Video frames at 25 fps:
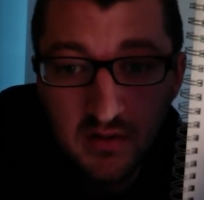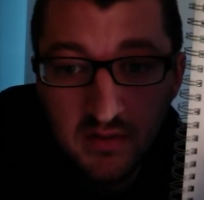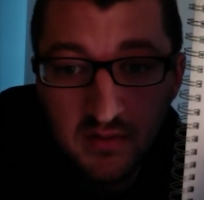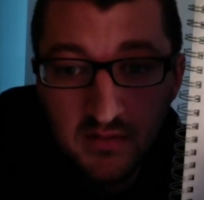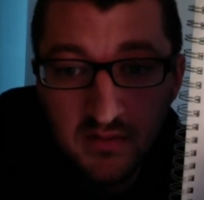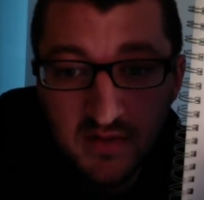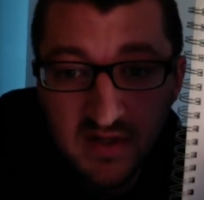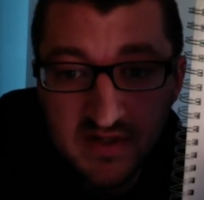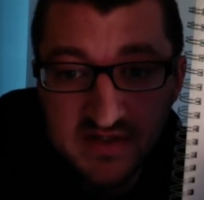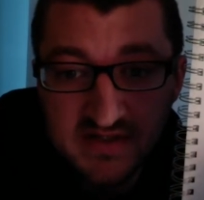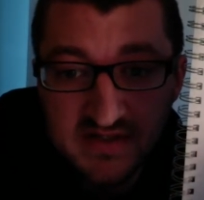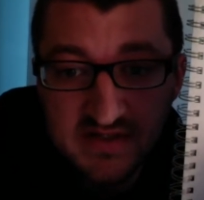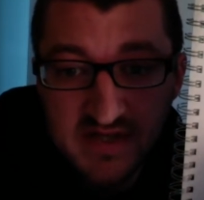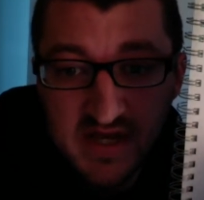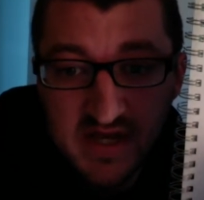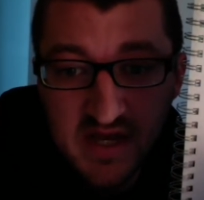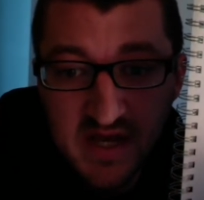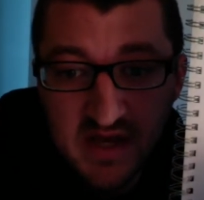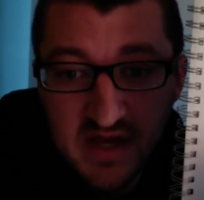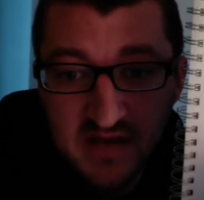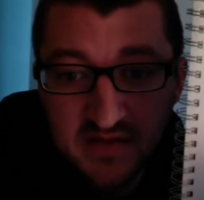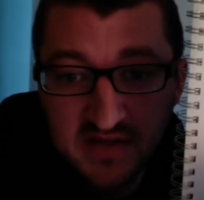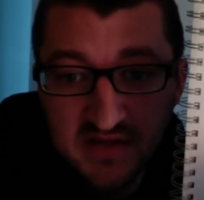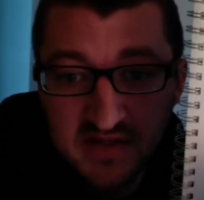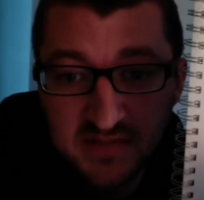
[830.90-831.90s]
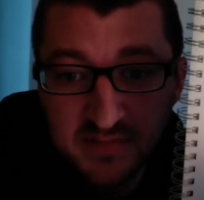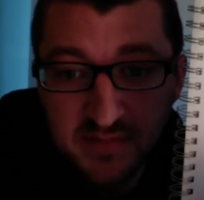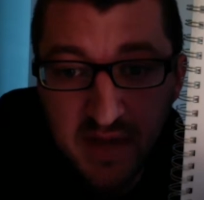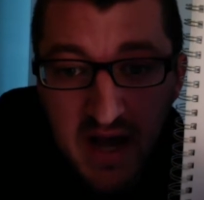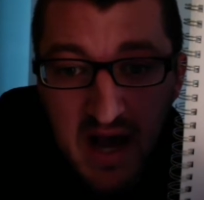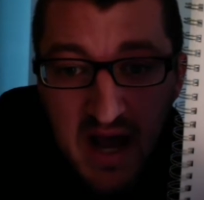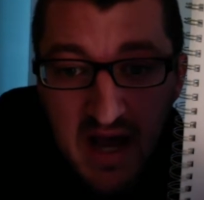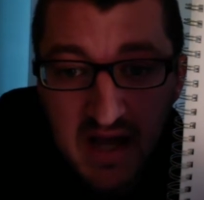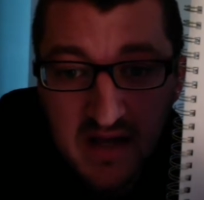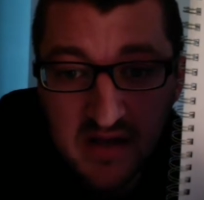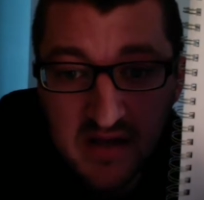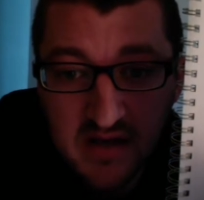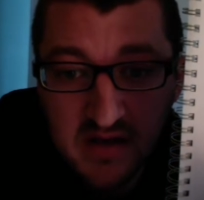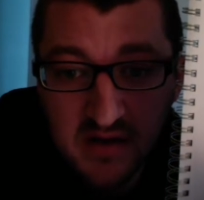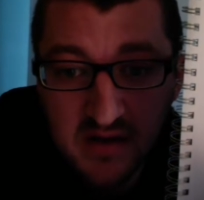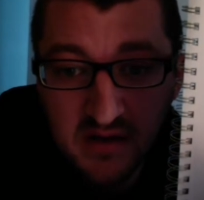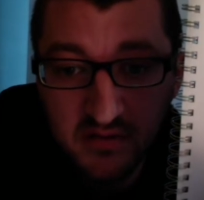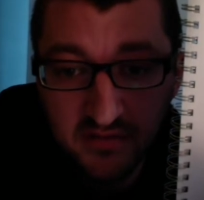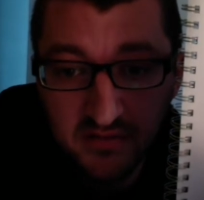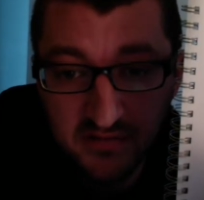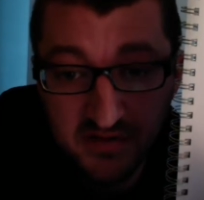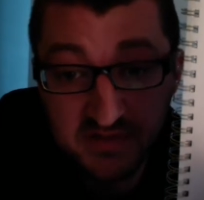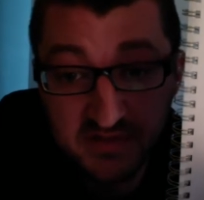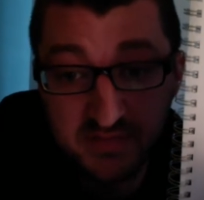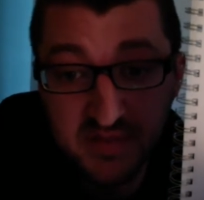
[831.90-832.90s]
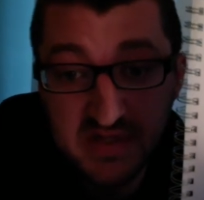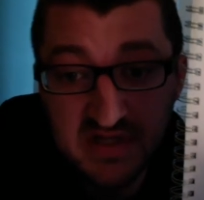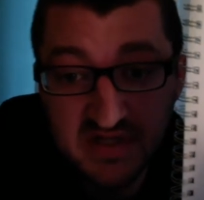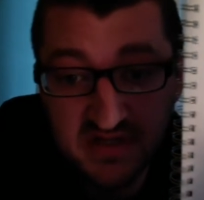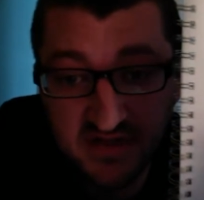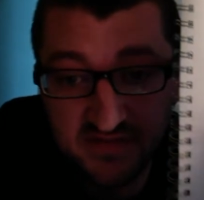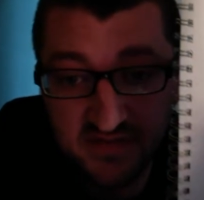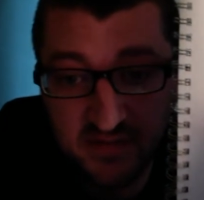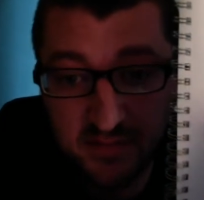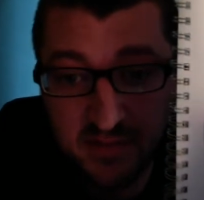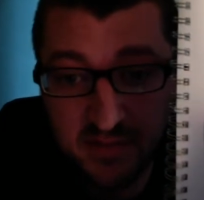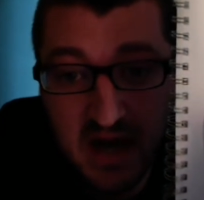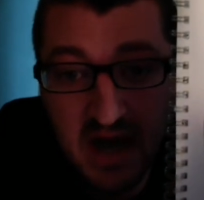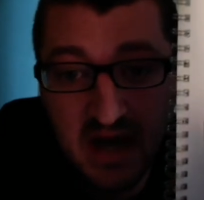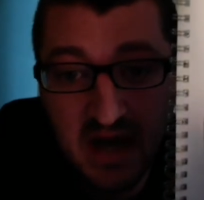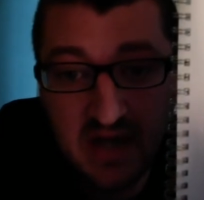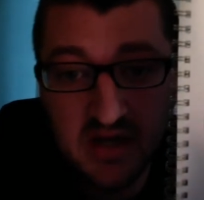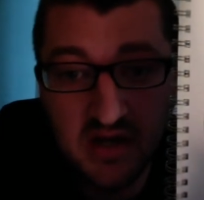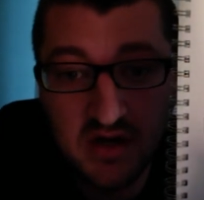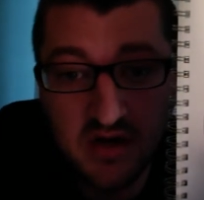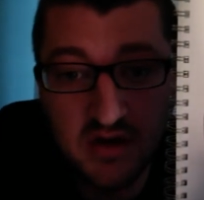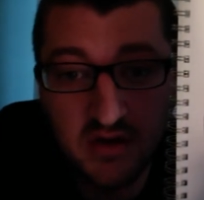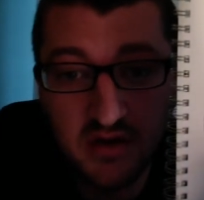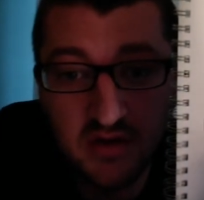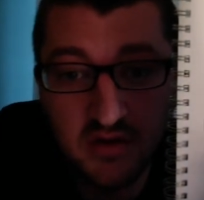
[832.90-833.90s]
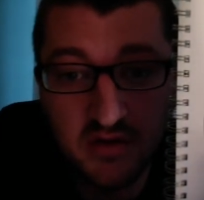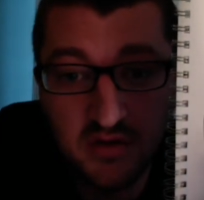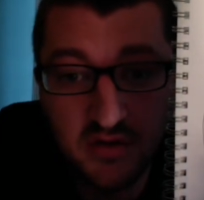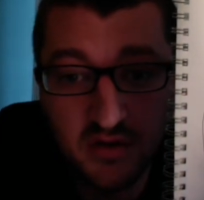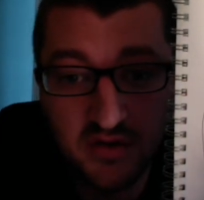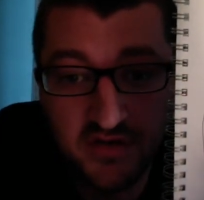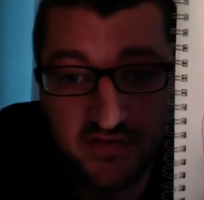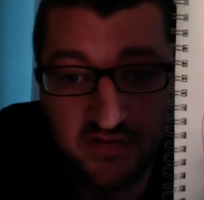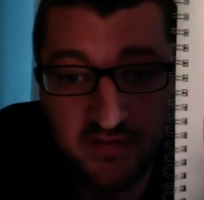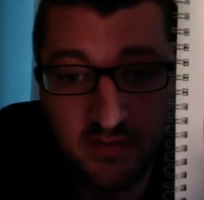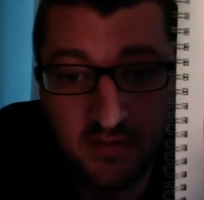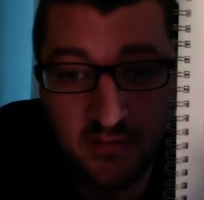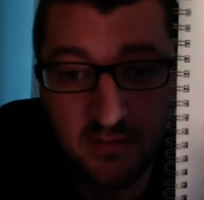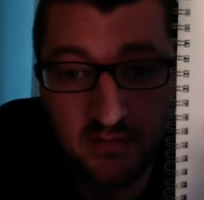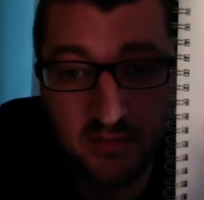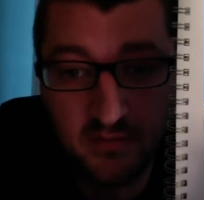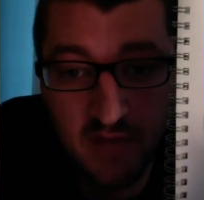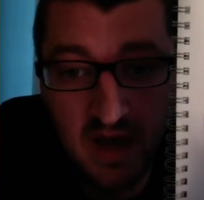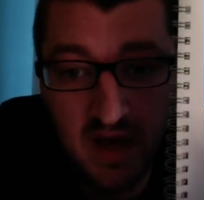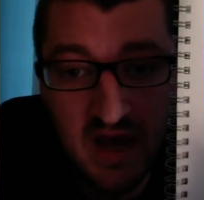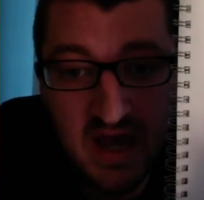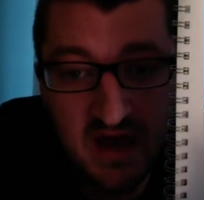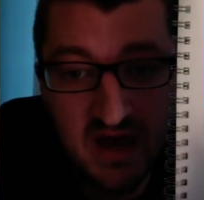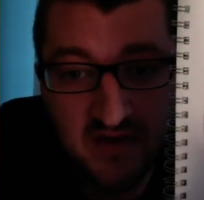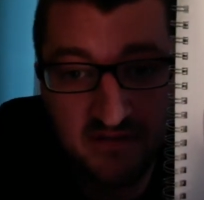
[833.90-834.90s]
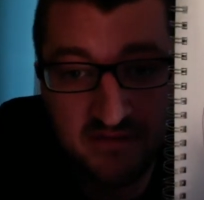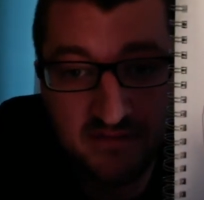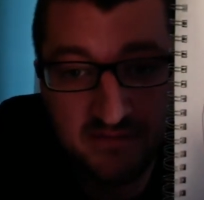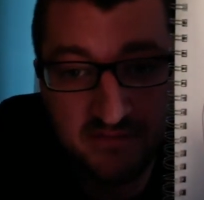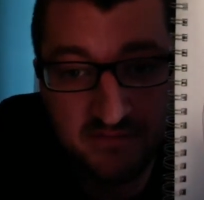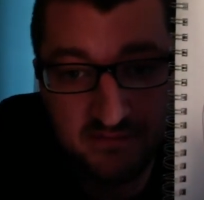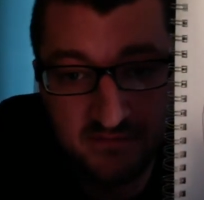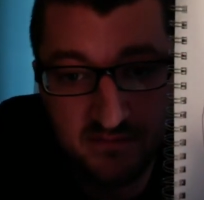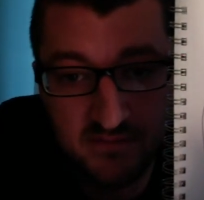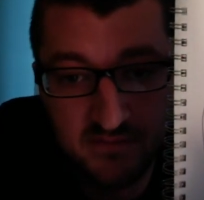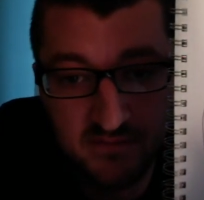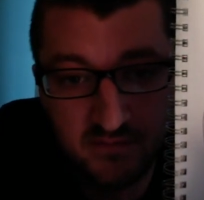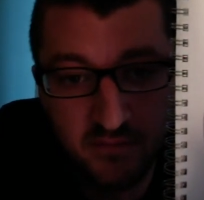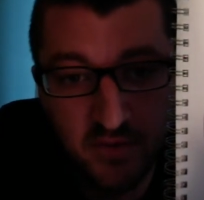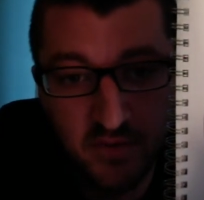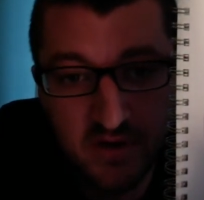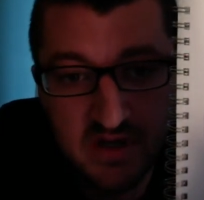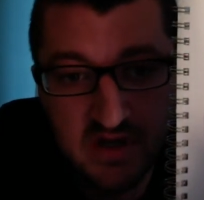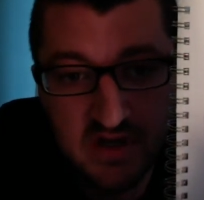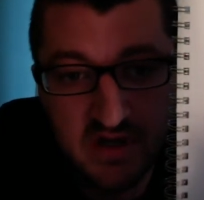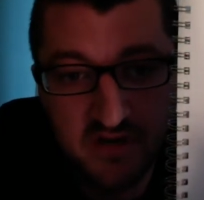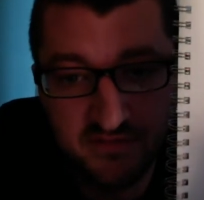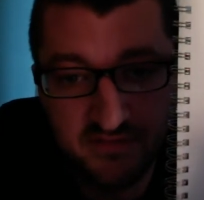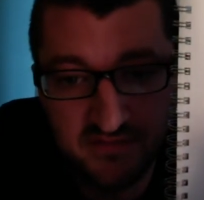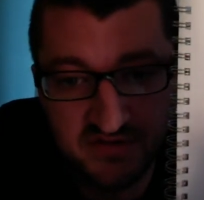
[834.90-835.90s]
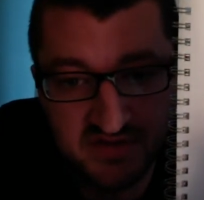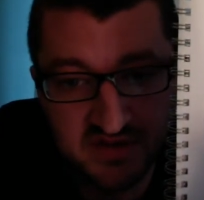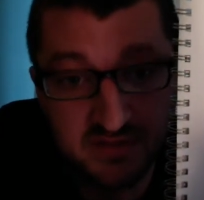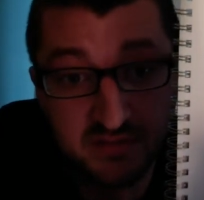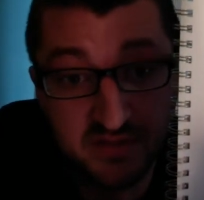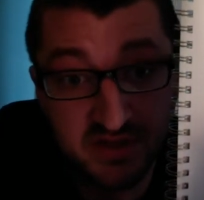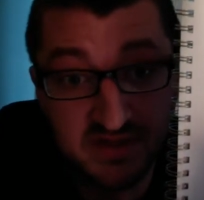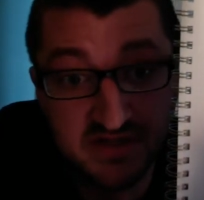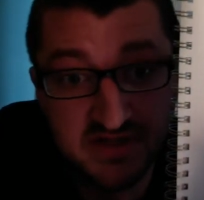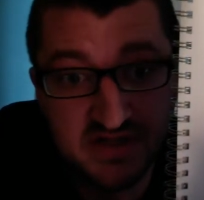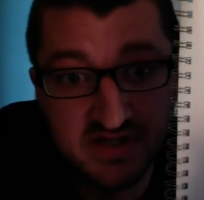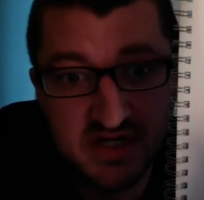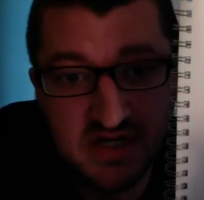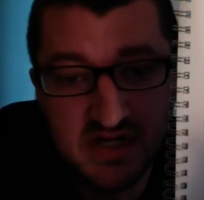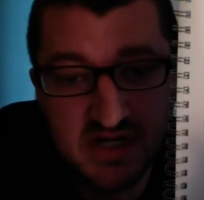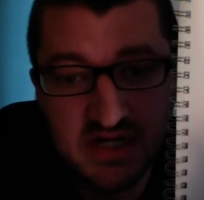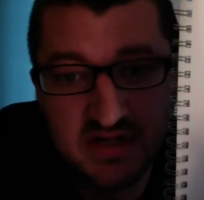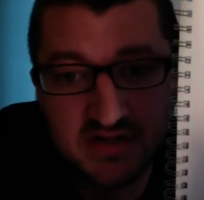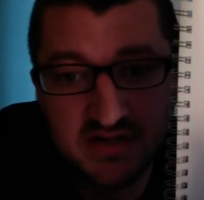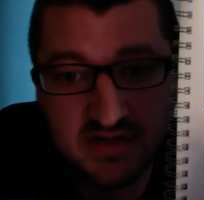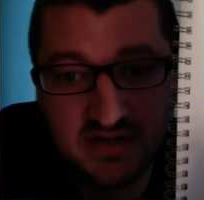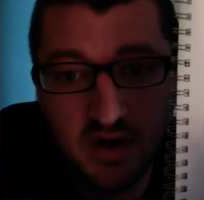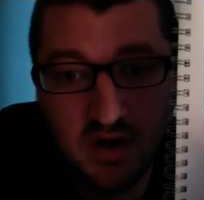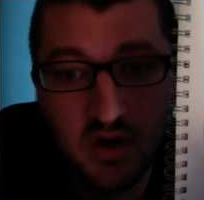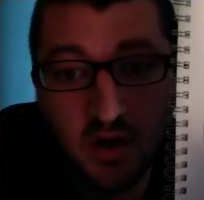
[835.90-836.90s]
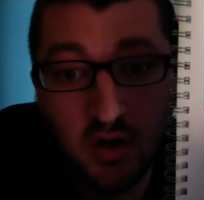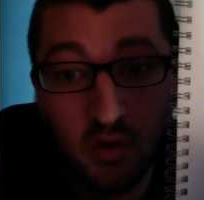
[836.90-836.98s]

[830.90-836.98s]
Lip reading: let's say this pie here, or this piece of the pie here, goes from, I have written here for simplicity needs,